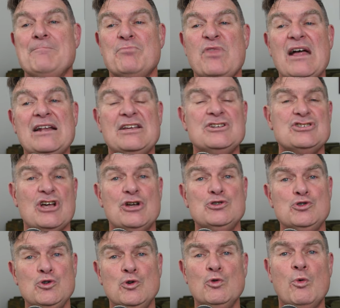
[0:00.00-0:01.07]
That is, a
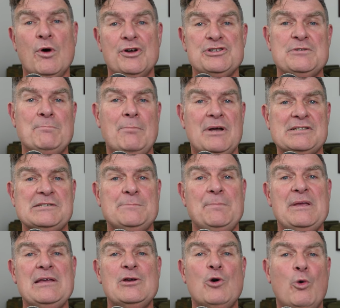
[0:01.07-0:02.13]
tool watch must
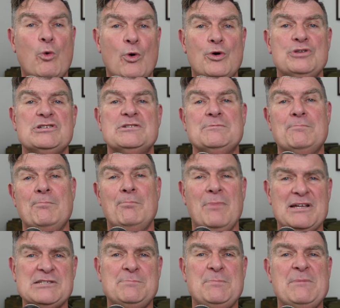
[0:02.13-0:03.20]
be quartz,
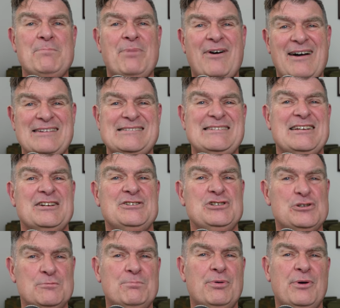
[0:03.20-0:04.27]
must be plastic, and
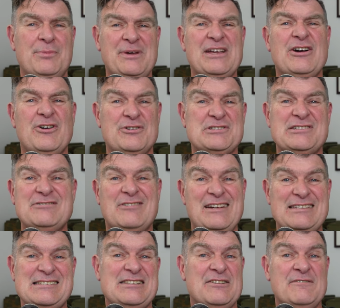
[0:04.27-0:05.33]
should probably cost
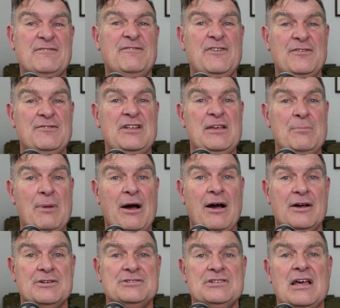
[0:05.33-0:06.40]
less than fifty
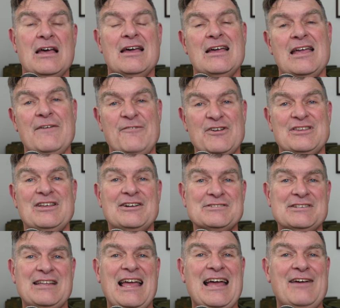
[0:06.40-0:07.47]
bucks. If it
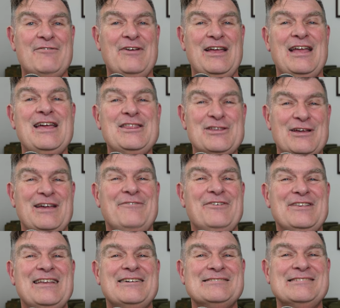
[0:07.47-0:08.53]
doesn't have either, if
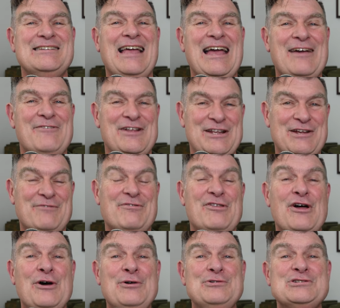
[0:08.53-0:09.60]
it doesn't have any of
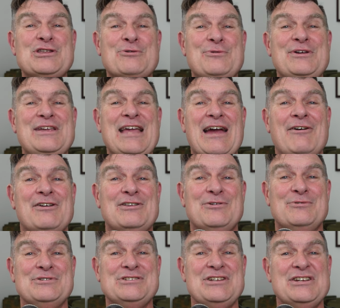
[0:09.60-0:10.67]
those three
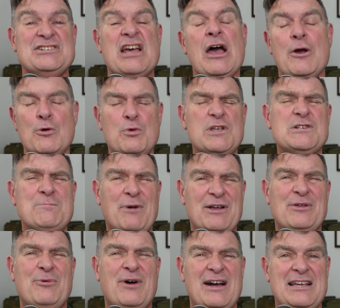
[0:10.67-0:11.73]
characteristics, which by
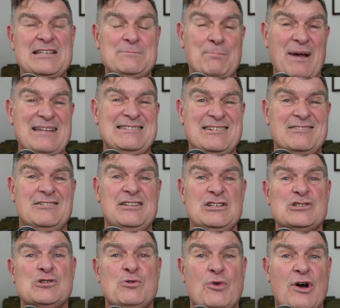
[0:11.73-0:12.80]
the way is basically
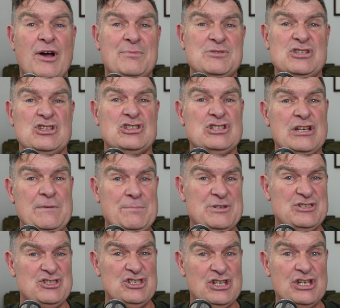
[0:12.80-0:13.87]
describes the
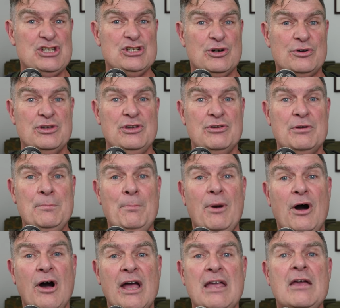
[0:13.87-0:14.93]
cheapest G-Shock you can
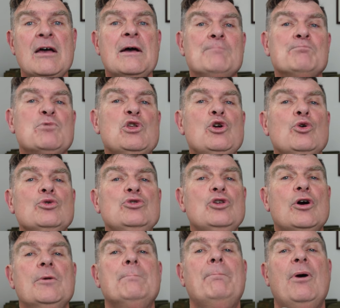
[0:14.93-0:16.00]
buy, you're
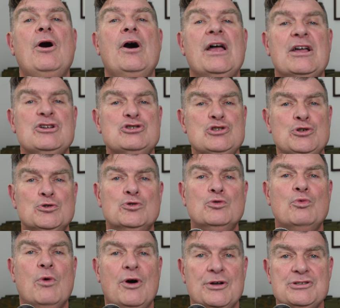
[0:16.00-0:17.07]
not buying a tool
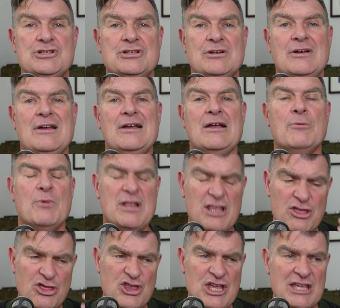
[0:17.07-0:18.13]
watch. When
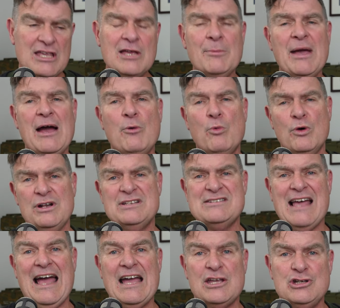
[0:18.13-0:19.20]
you're thinking about what is
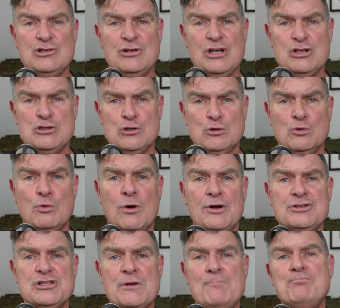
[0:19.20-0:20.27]
actually a tool
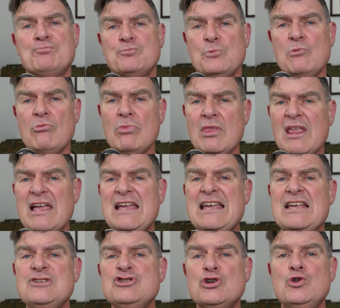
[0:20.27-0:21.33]
watch,
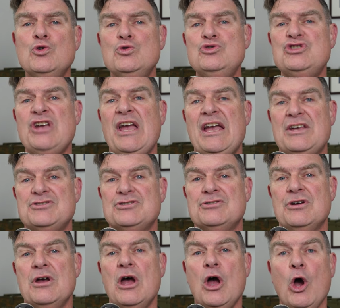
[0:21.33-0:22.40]
here's a good test.
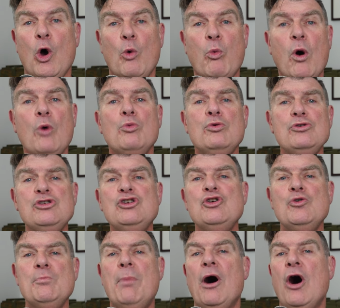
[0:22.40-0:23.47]
What would
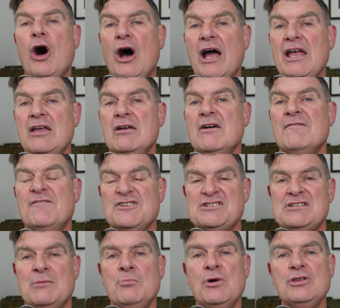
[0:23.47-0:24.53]
you buy for
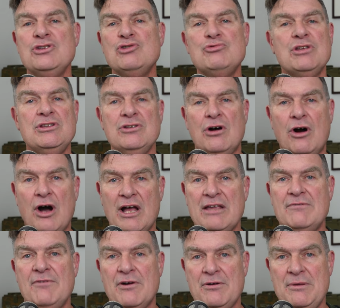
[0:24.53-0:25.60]
someone you didn't
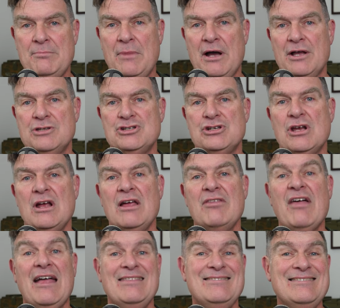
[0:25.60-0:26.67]
like very much
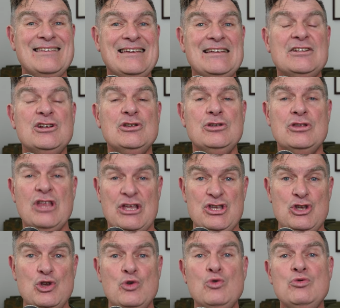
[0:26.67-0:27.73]
that needed, that
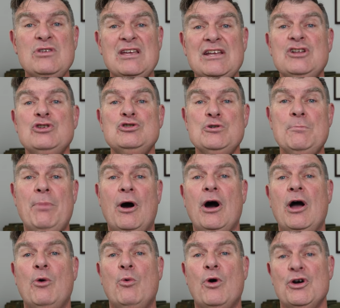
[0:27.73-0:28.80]
you needed to
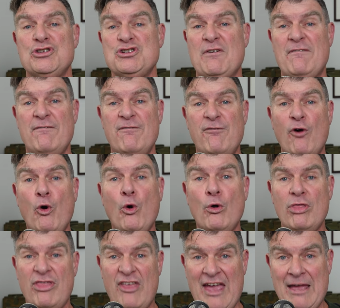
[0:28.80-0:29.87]
buy a watch for
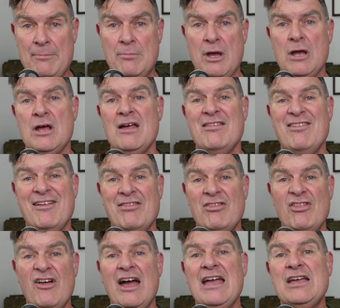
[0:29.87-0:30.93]
them
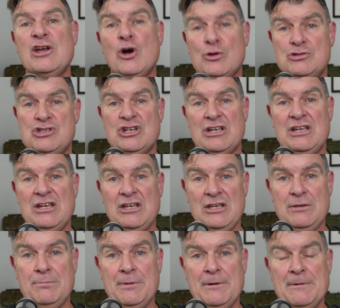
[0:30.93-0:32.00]
that they got to
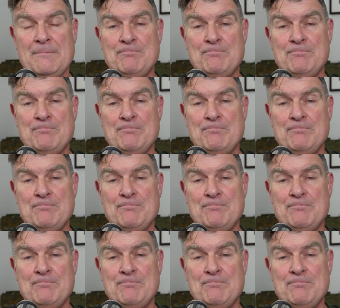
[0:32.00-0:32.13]
keep?